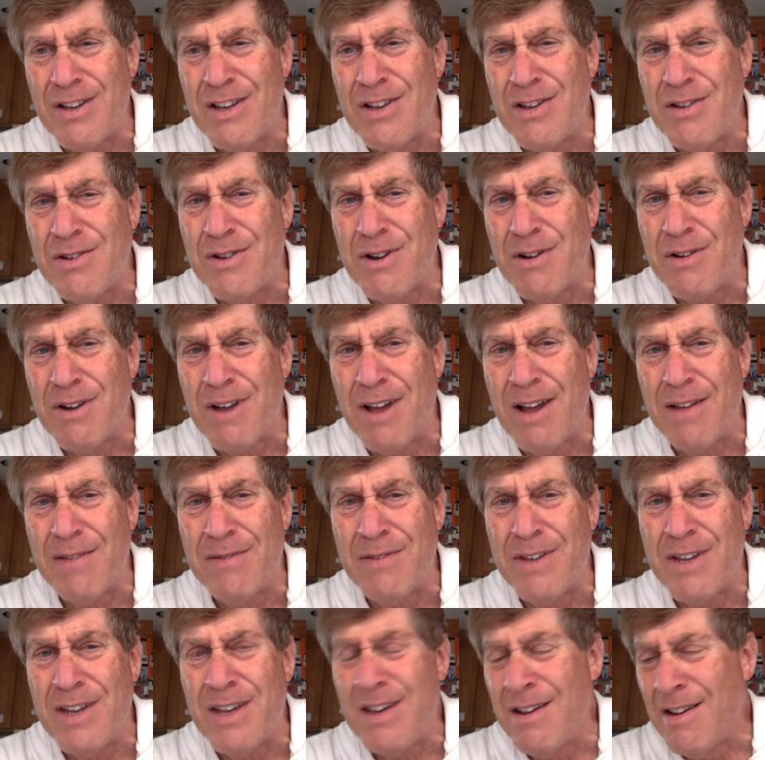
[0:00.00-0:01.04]
and you don't have
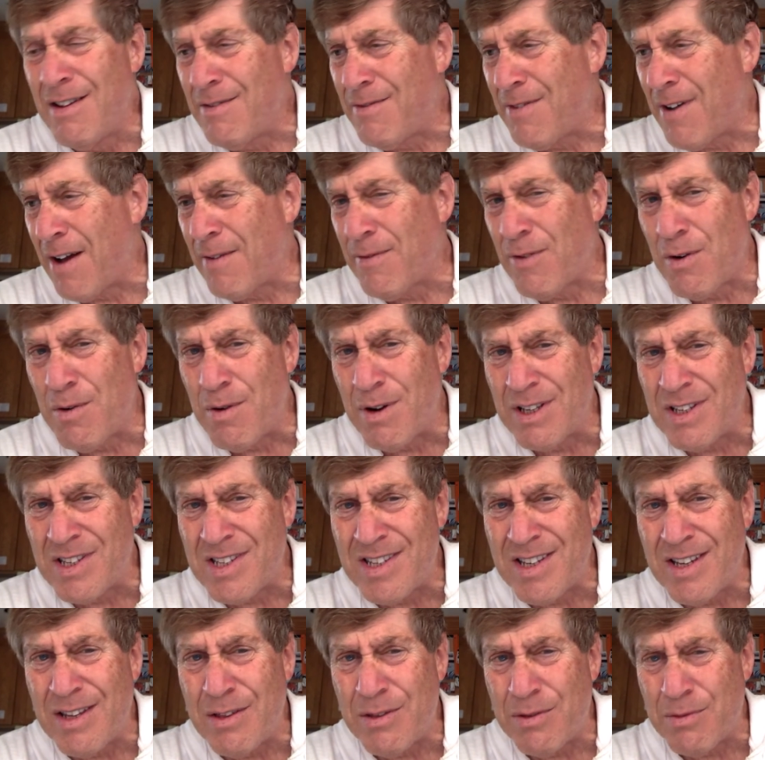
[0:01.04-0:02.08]
the
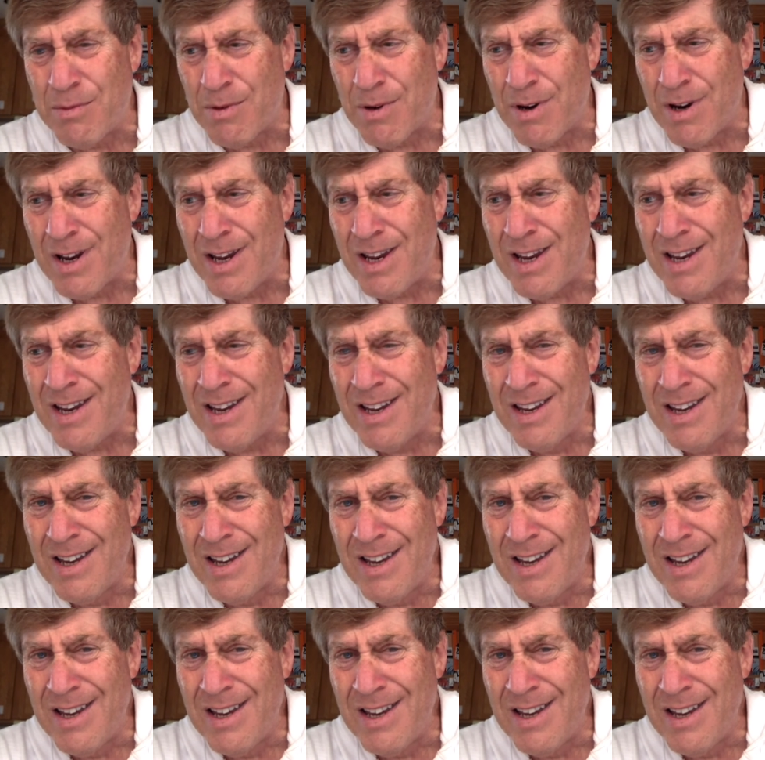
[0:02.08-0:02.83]
501c3